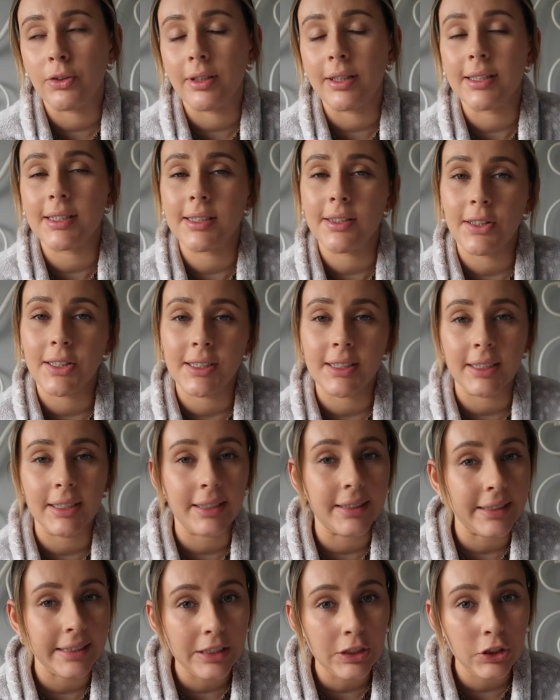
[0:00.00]
that it's nice and
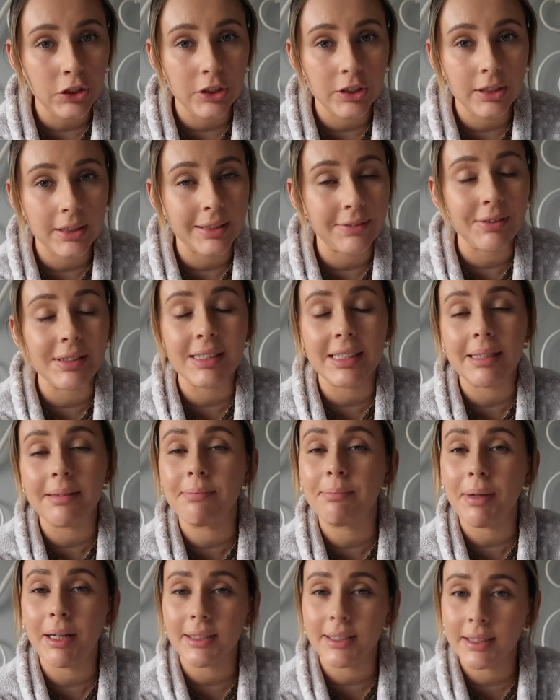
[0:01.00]
conditioned if it's in
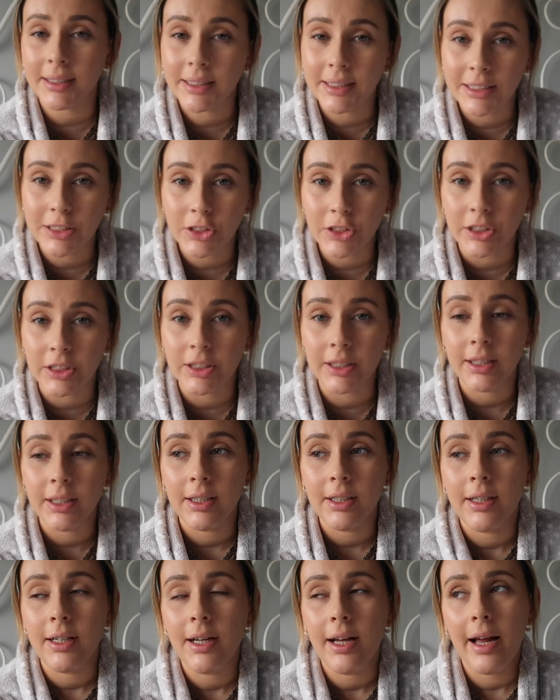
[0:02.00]
bad condition,
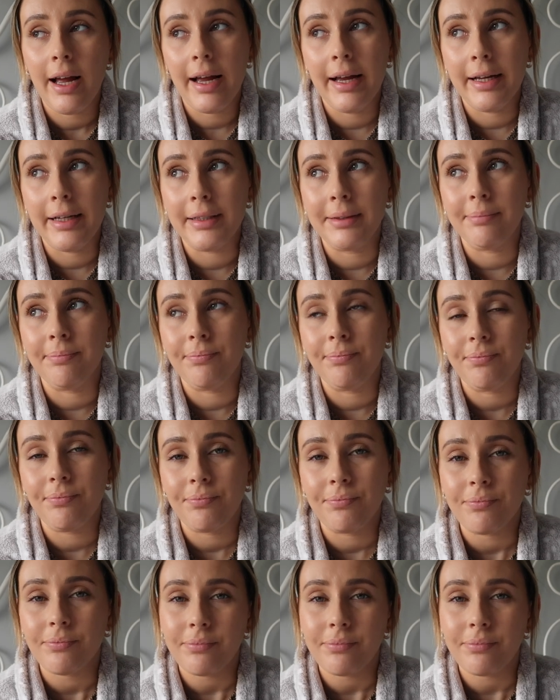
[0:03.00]
and